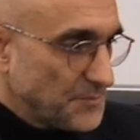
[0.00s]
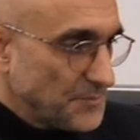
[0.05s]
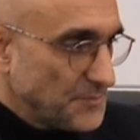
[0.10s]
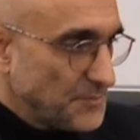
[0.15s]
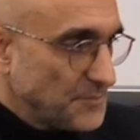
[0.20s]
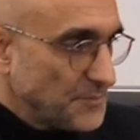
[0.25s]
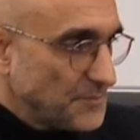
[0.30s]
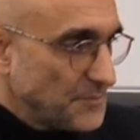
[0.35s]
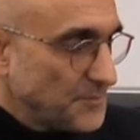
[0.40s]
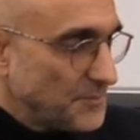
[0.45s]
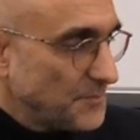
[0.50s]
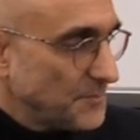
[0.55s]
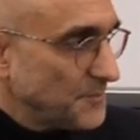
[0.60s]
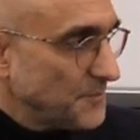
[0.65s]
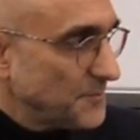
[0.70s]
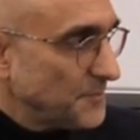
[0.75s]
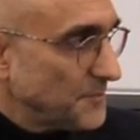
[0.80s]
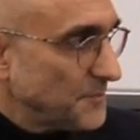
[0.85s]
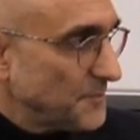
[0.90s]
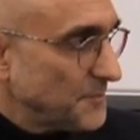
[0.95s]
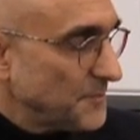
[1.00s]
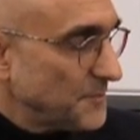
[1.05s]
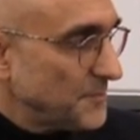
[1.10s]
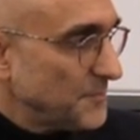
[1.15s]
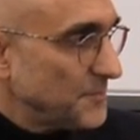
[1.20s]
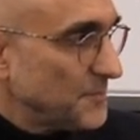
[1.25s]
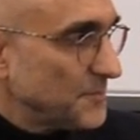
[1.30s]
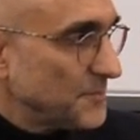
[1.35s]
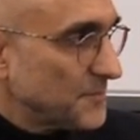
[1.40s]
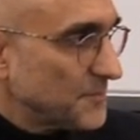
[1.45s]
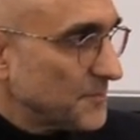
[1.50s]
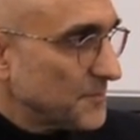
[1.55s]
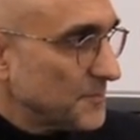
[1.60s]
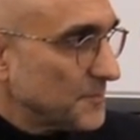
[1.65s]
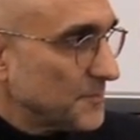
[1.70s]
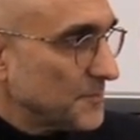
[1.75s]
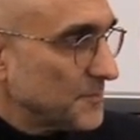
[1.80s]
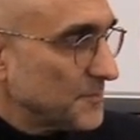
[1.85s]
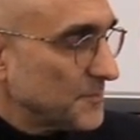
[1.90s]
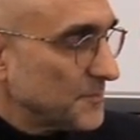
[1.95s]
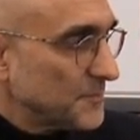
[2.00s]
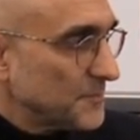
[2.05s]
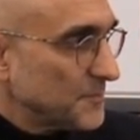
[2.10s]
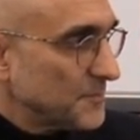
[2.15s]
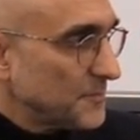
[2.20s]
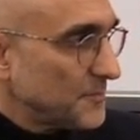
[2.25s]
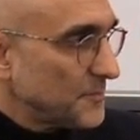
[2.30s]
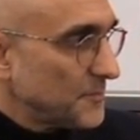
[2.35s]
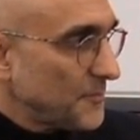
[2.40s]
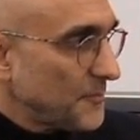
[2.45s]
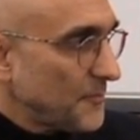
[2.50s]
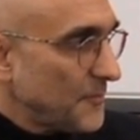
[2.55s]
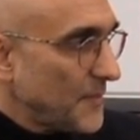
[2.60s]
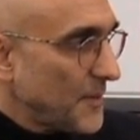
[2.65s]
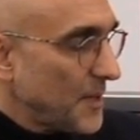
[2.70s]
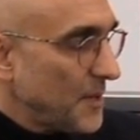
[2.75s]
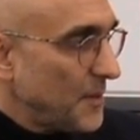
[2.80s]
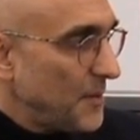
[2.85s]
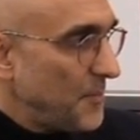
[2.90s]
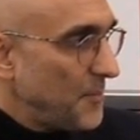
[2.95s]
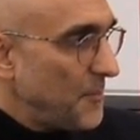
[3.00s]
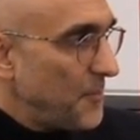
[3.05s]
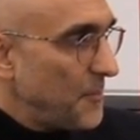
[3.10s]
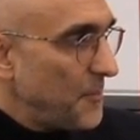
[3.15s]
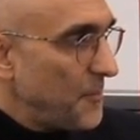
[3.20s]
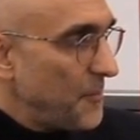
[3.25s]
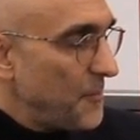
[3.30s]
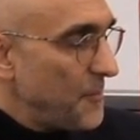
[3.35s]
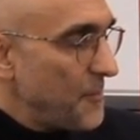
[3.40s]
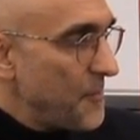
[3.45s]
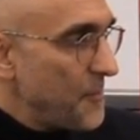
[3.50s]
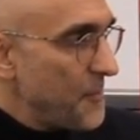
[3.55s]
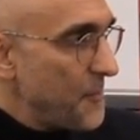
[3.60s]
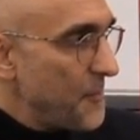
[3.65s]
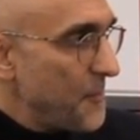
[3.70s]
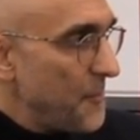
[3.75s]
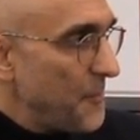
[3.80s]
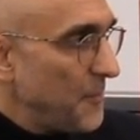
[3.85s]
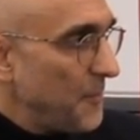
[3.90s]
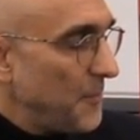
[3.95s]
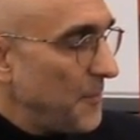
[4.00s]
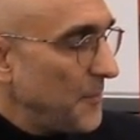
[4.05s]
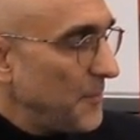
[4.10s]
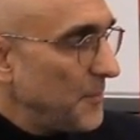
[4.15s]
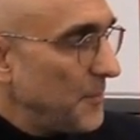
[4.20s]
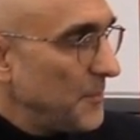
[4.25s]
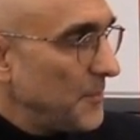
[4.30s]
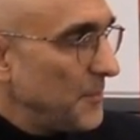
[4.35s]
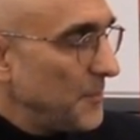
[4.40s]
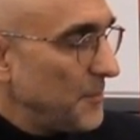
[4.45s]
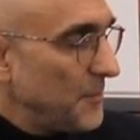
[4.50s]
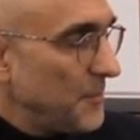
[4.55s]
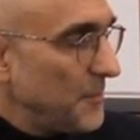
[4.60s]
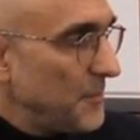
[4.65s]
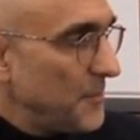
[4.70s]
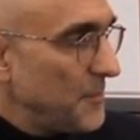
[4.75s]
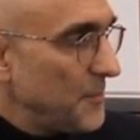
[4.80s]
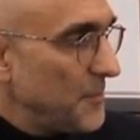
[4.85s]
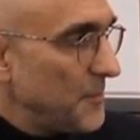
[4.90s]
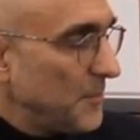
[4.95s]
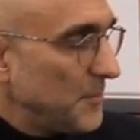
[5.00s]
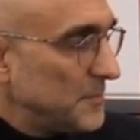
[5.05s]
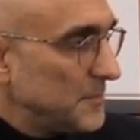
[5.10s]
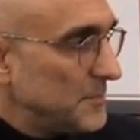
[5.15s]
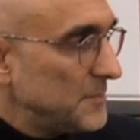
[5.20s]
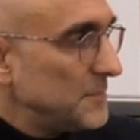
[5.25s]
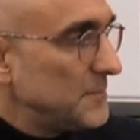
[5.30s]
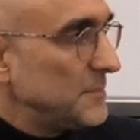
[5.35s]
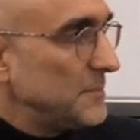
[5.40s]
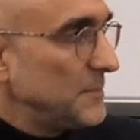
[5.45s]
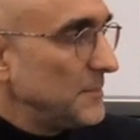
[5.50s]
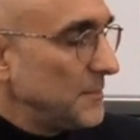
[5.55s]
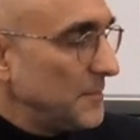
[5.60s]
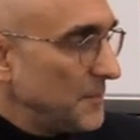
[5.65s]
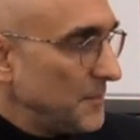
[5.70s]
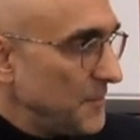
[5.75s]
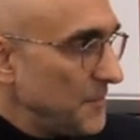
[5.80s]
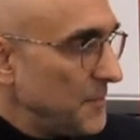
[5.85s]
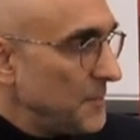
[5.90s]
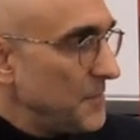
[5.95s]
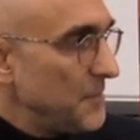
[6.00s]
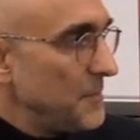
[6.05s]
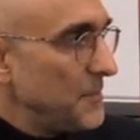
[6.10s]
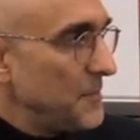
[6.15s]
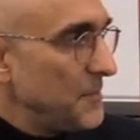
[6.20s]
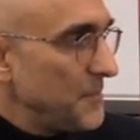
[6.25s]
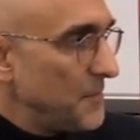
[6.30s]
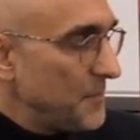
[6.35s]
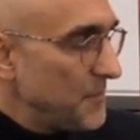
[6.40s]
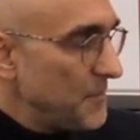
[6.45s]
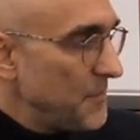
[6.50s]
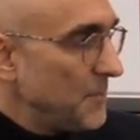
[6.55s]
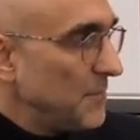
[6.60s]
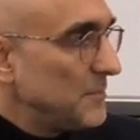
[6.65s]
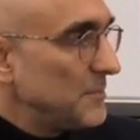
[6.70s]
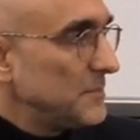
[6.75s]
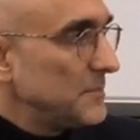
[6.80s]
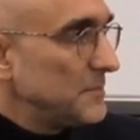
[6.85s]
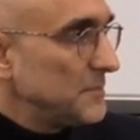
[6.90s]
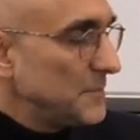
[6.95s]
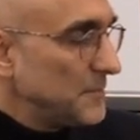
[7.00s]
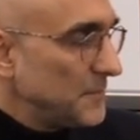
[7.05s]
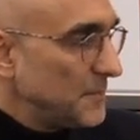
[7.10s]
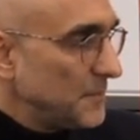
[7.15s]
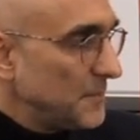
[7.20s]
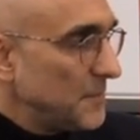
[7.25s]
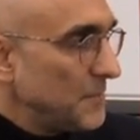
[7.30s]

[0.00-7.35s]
(not speaking)